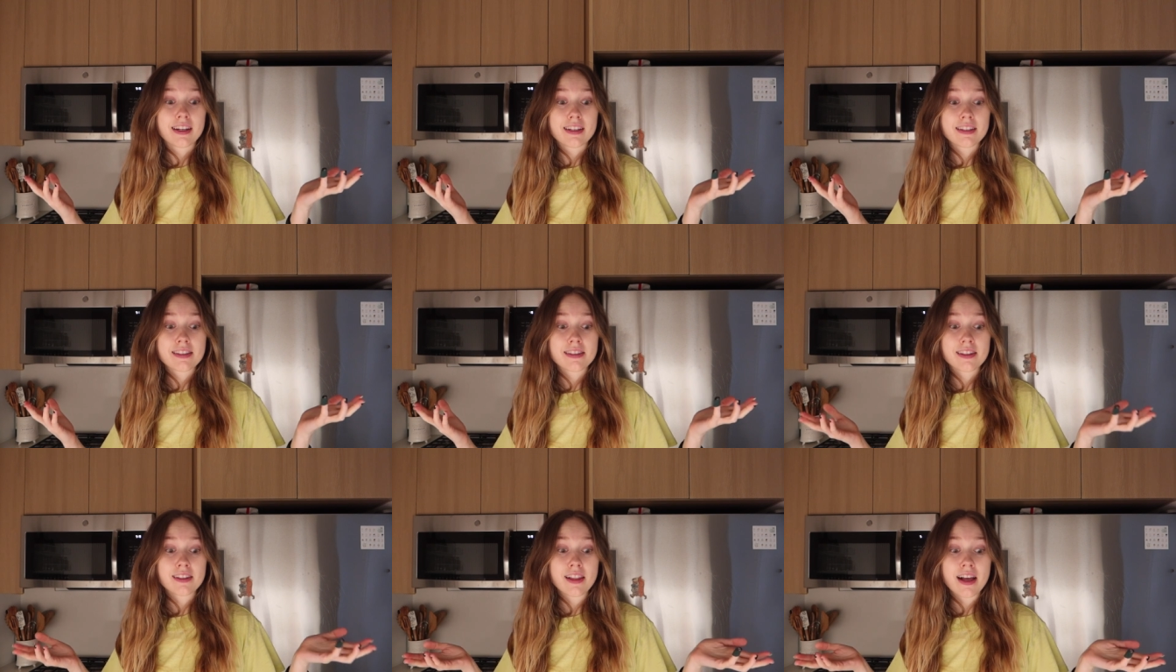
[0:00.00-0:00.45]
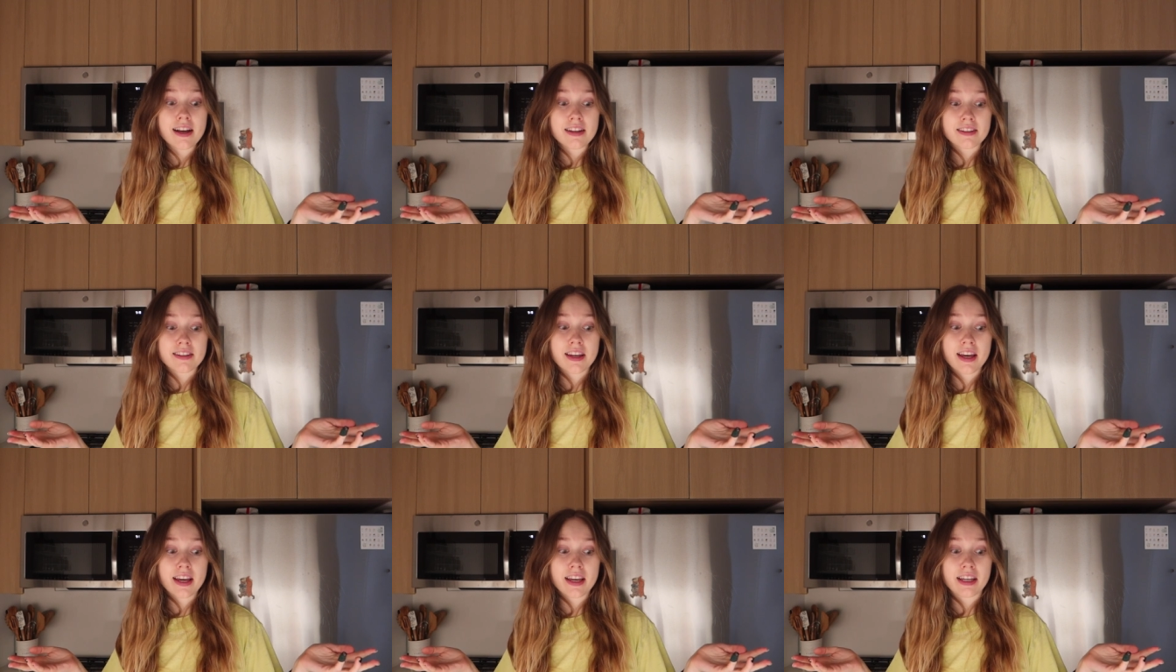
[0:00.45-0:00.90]
it's the
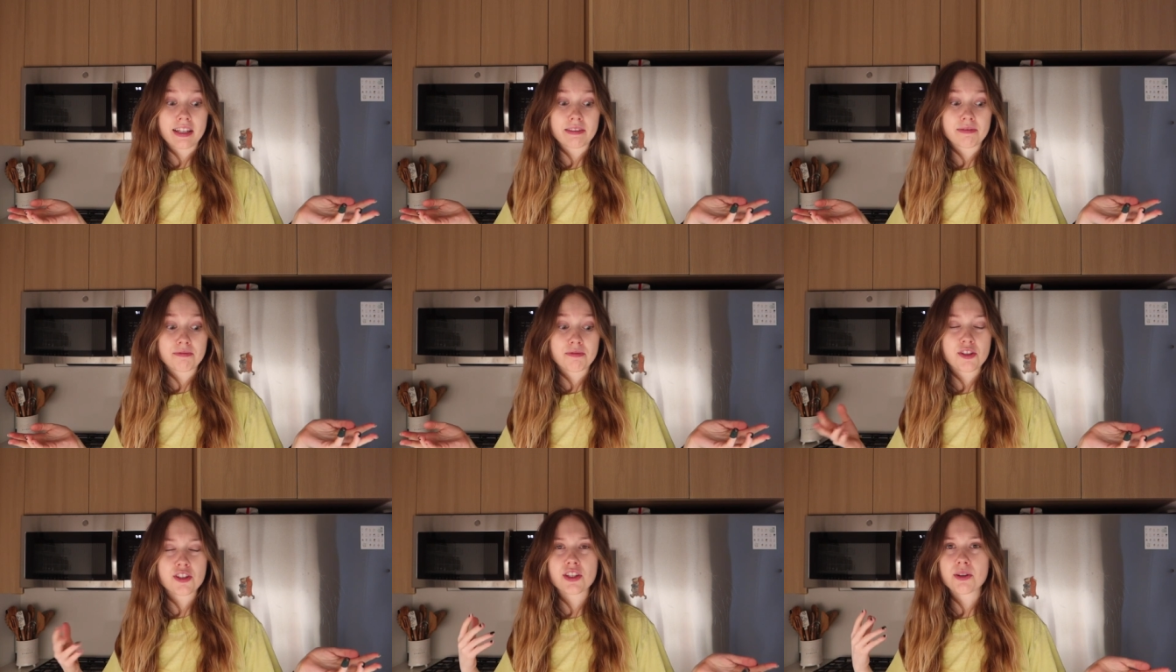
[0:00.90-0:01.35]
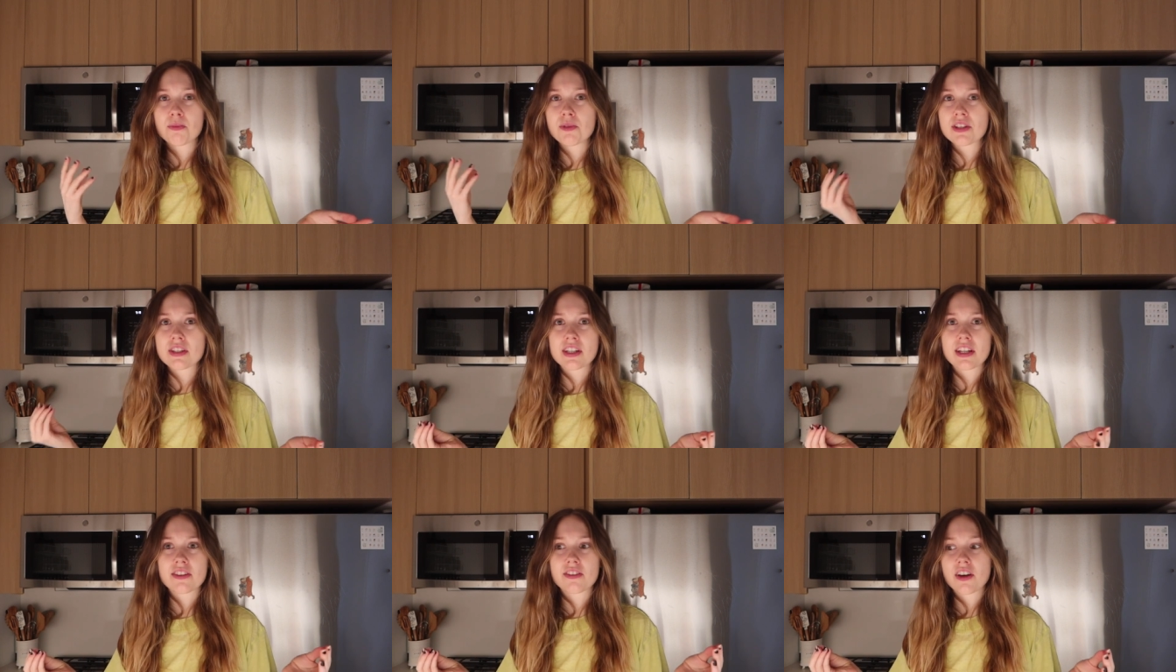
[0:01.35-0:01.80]
last night. For some
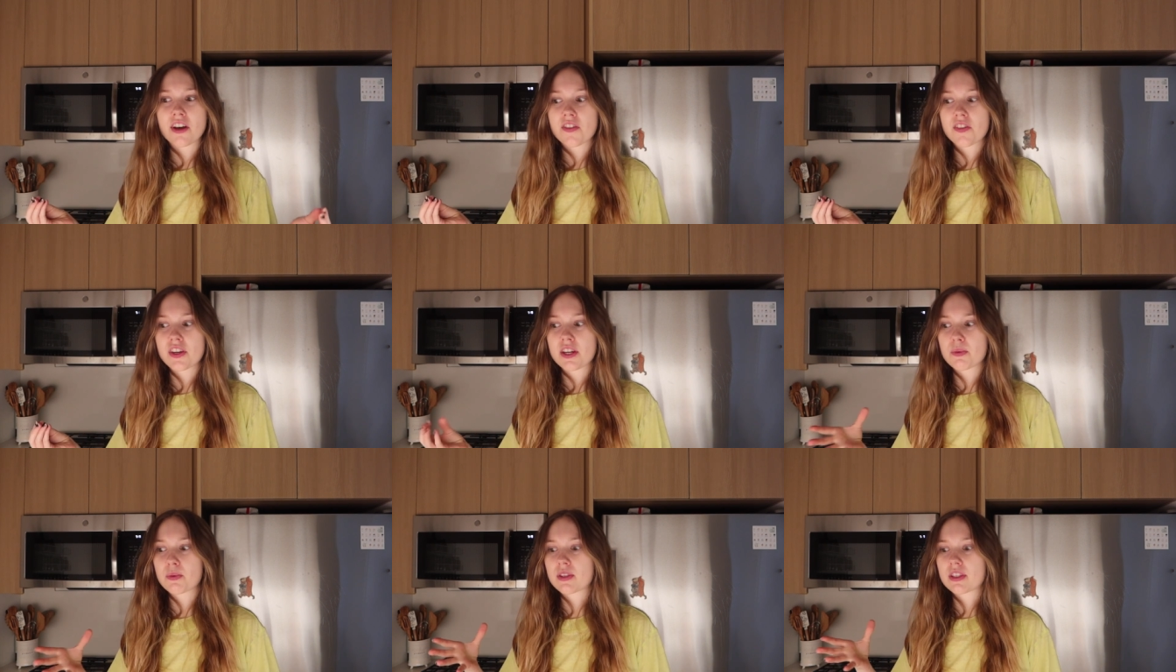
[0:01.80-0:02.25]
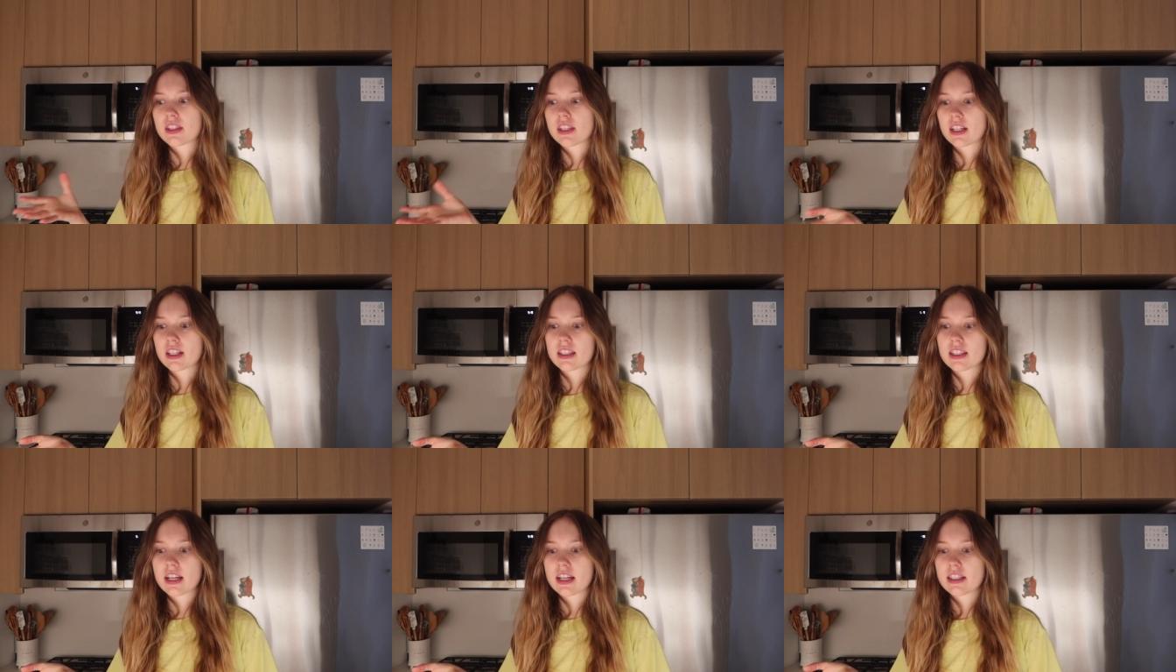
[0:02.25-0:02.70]
reason, I thought that it was
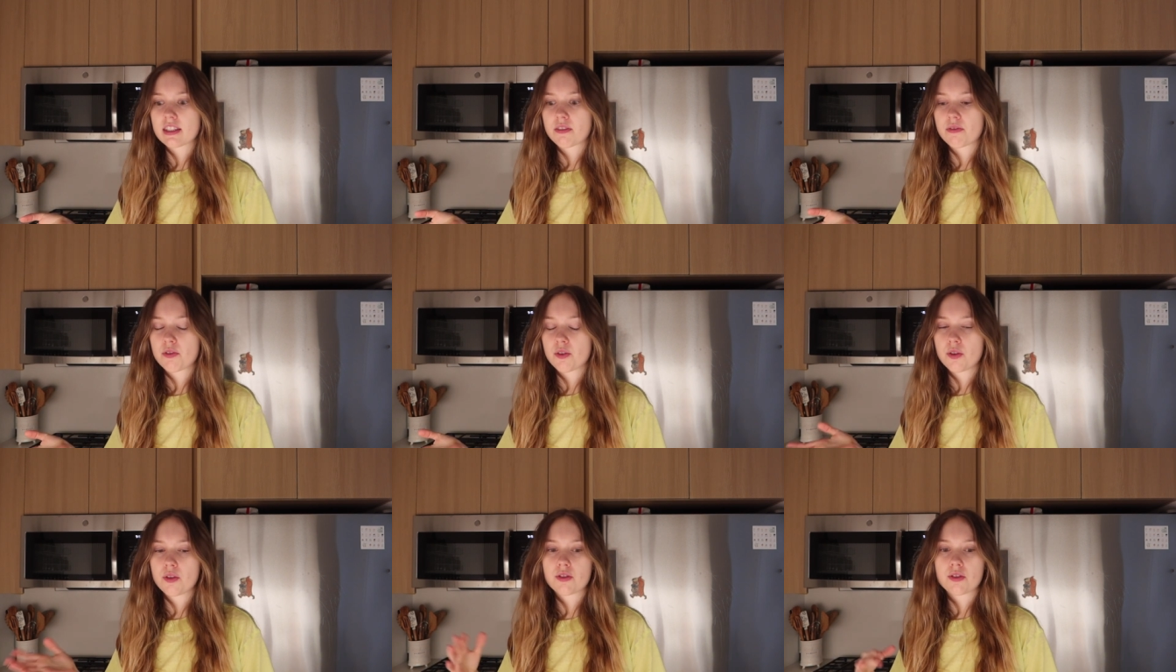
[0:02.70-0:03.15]
six nights of food.